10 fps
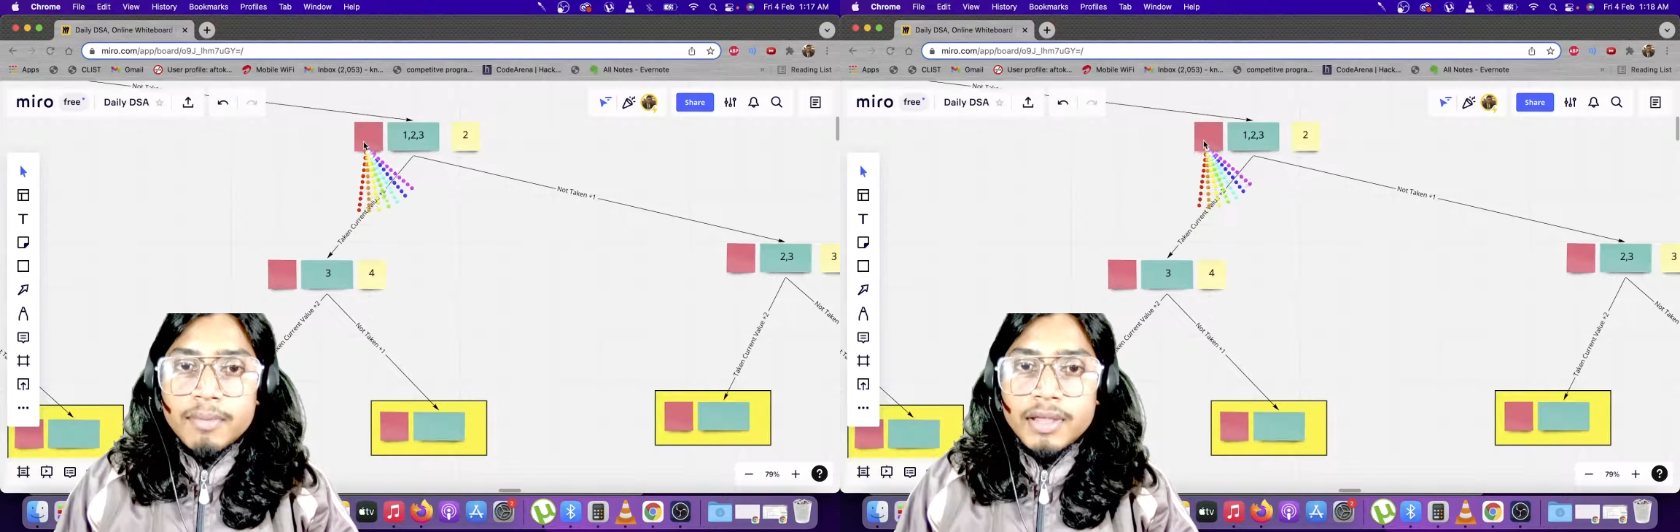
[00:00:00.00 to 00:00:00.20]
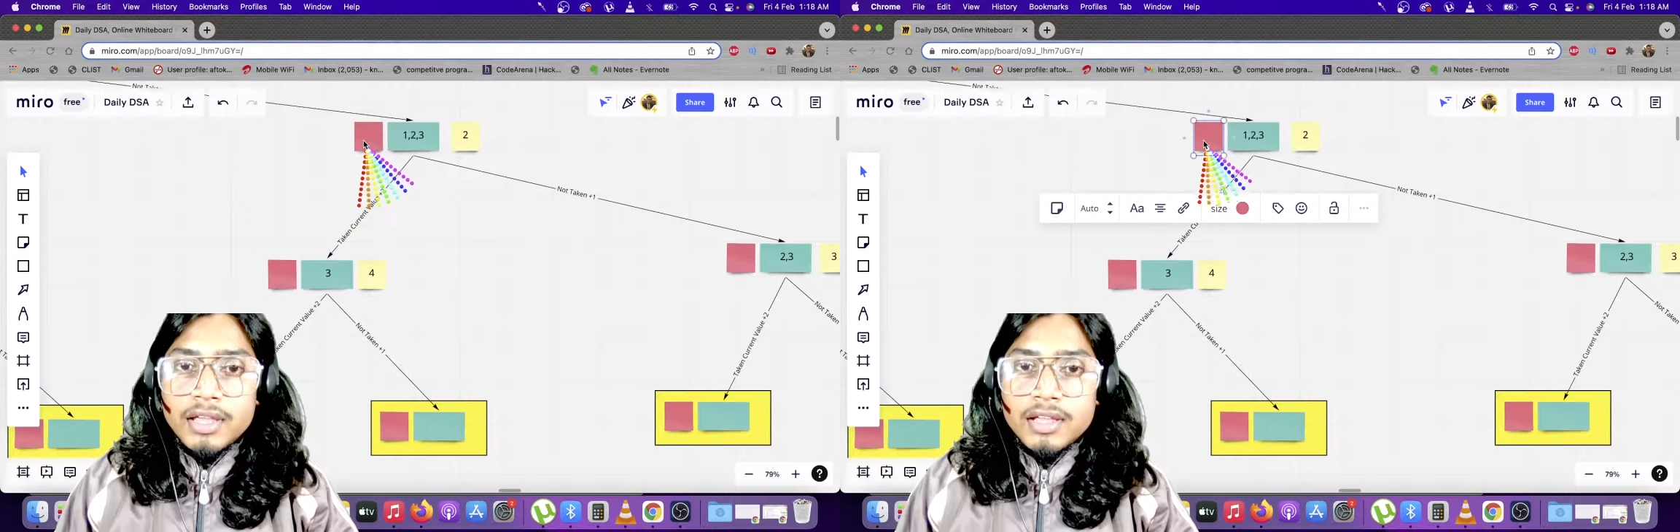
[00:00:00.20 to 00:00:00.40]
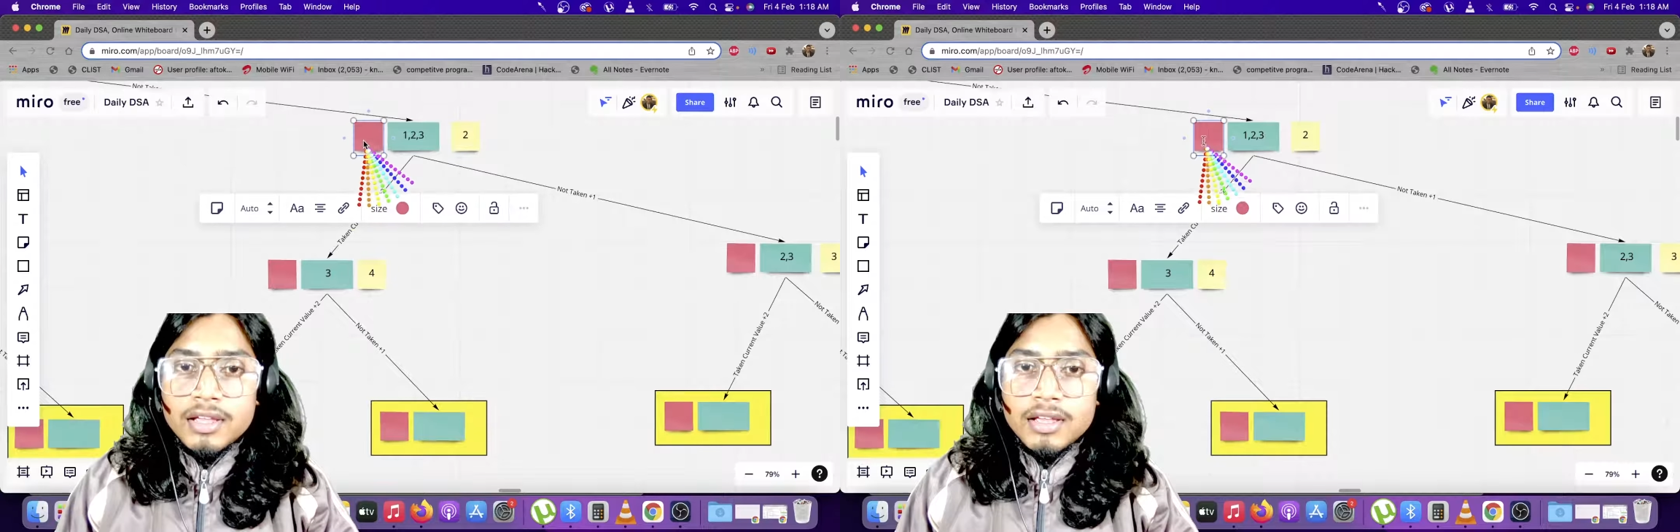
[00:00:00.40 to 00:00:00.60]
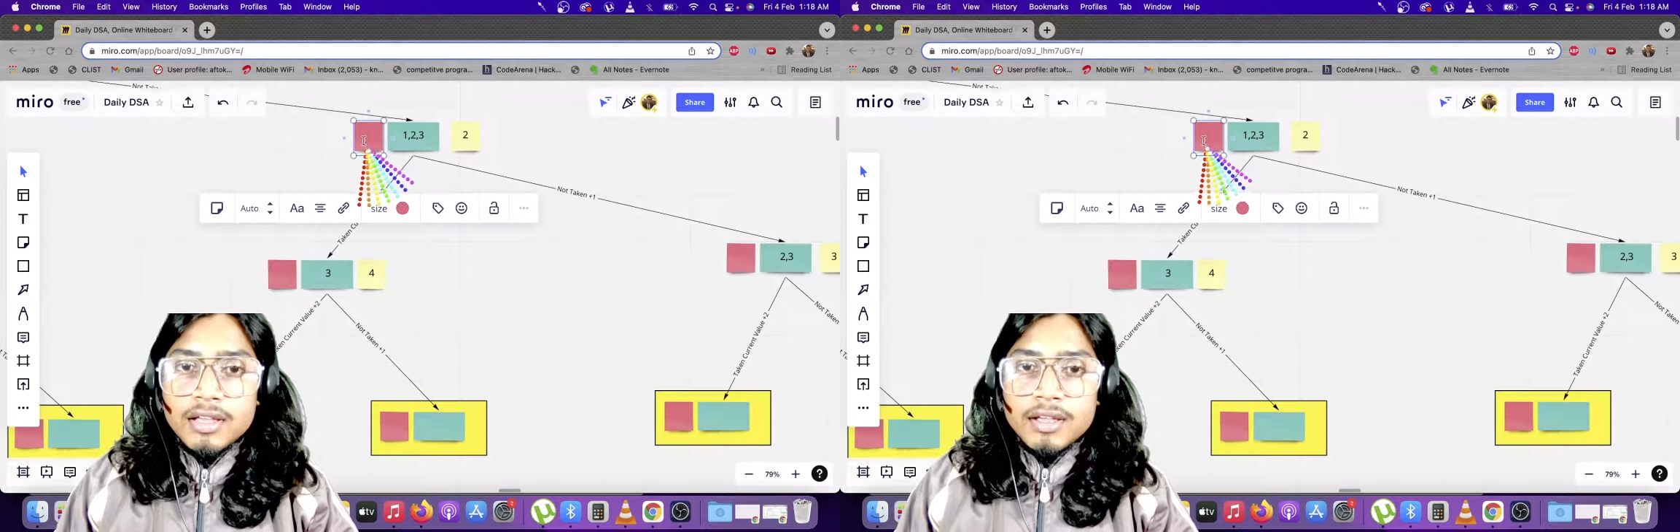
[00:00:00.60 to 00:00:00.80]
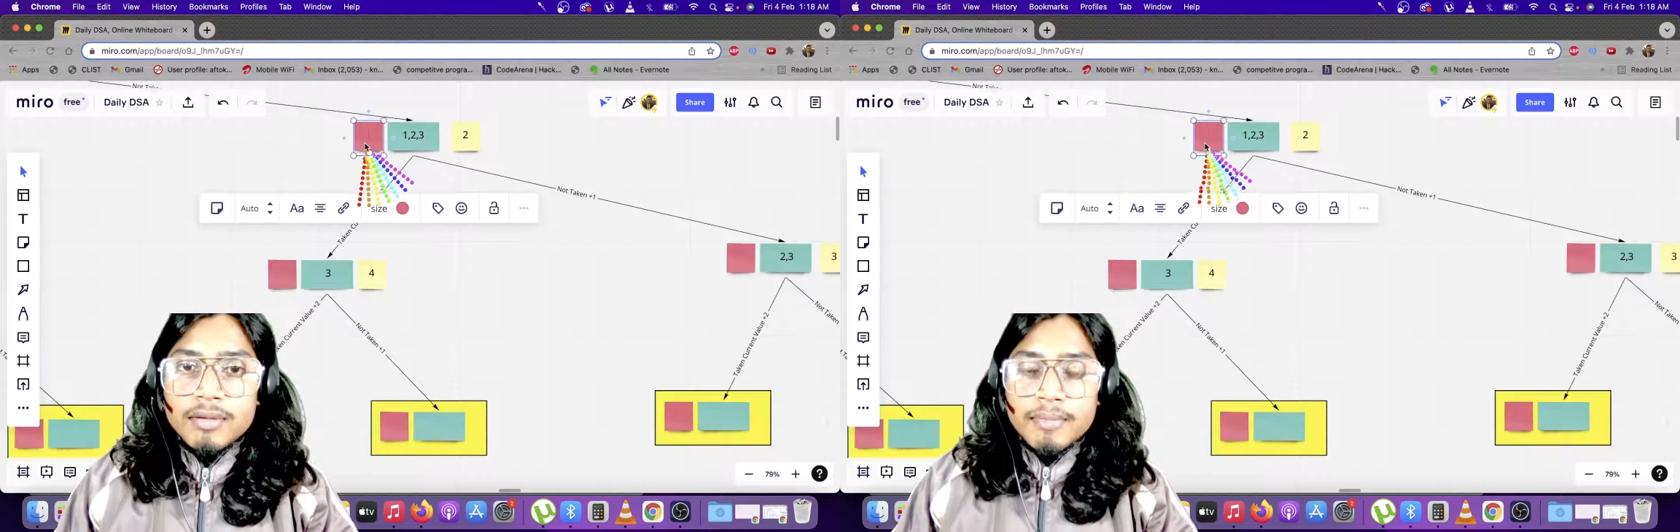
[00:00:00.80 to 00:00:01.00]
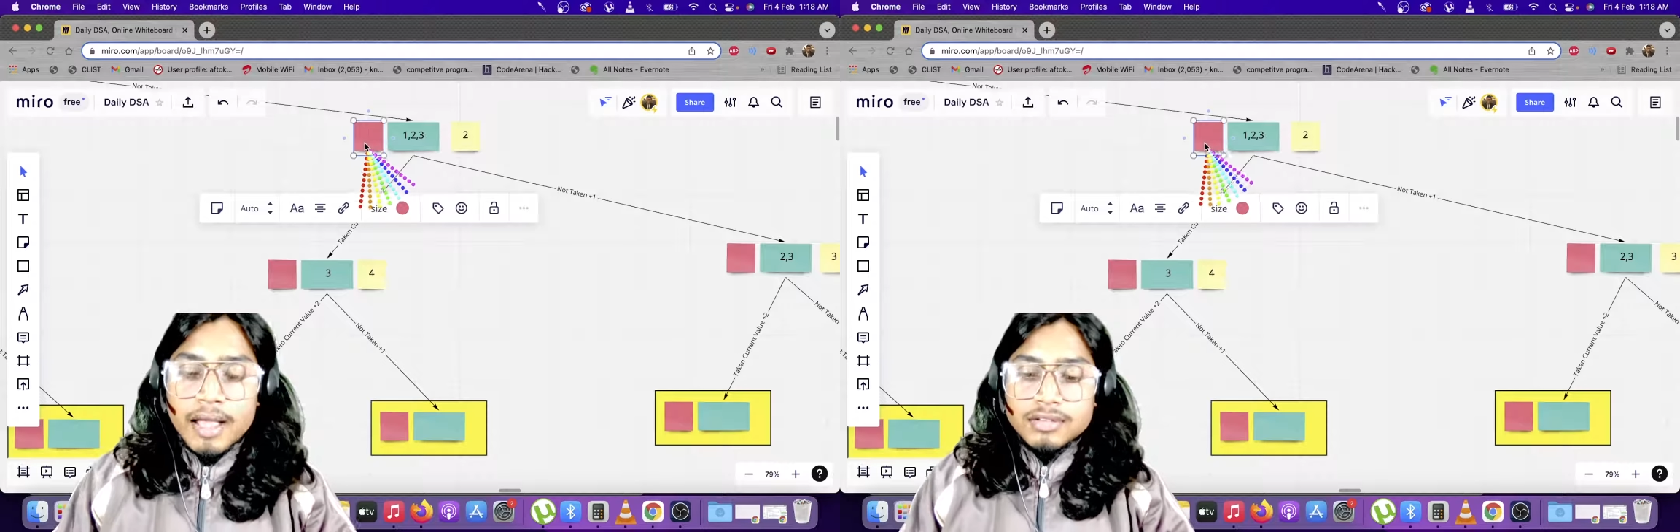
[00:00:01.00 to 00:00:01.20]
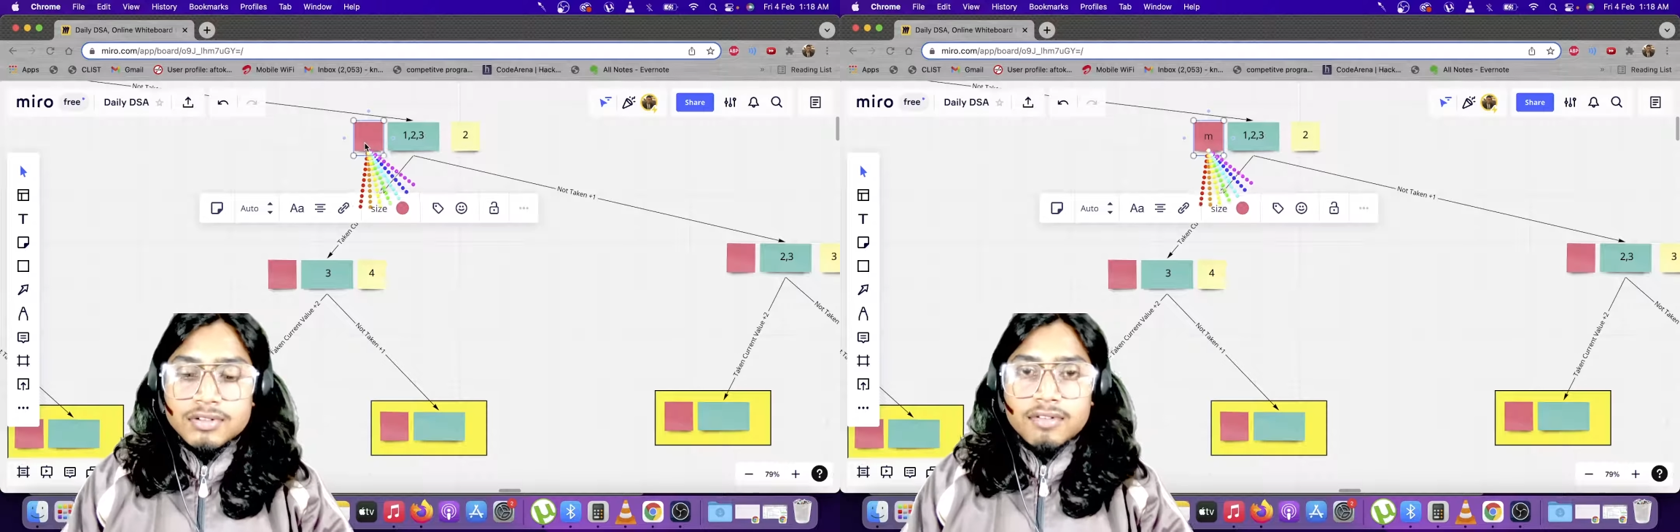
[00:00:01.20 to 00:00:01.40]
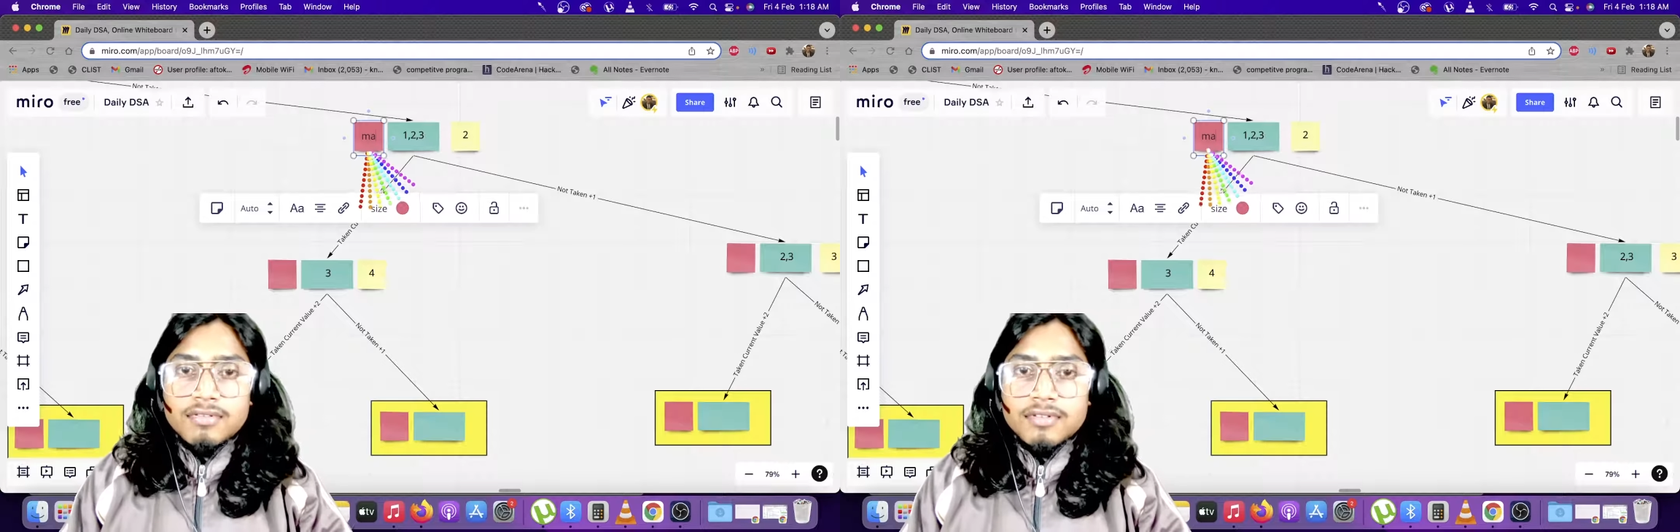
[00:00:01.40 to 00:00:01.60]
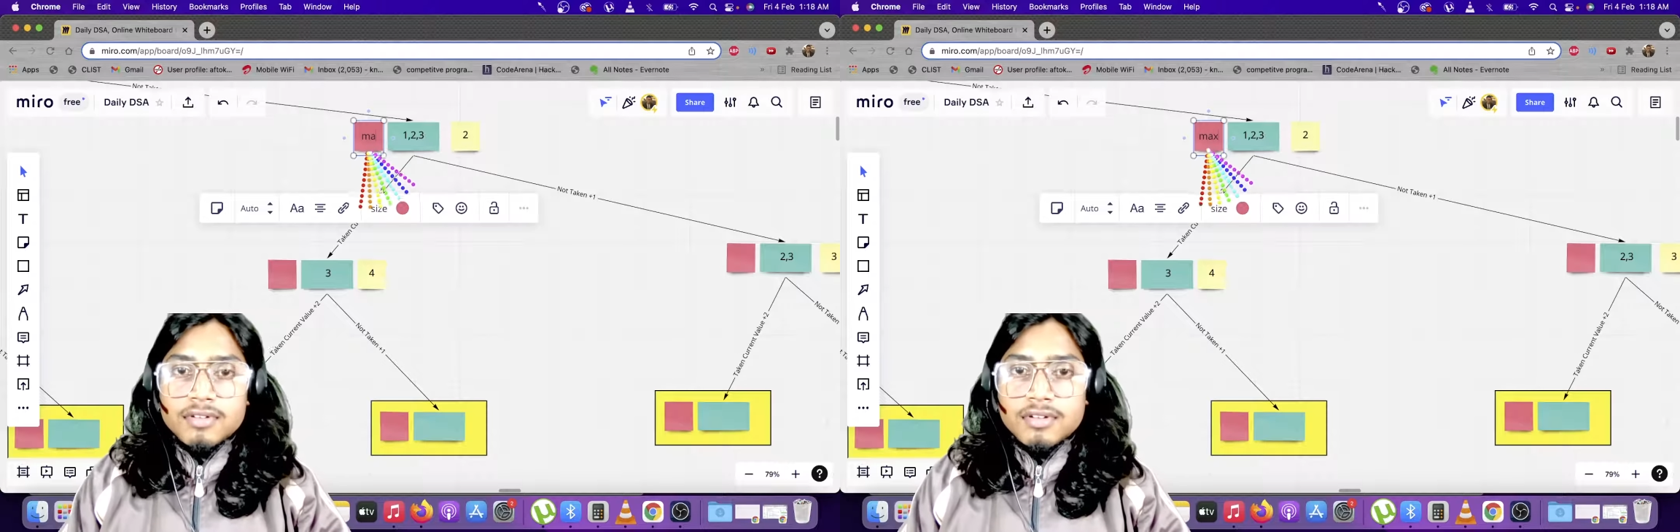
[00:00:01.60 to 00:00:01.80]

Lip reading: be max of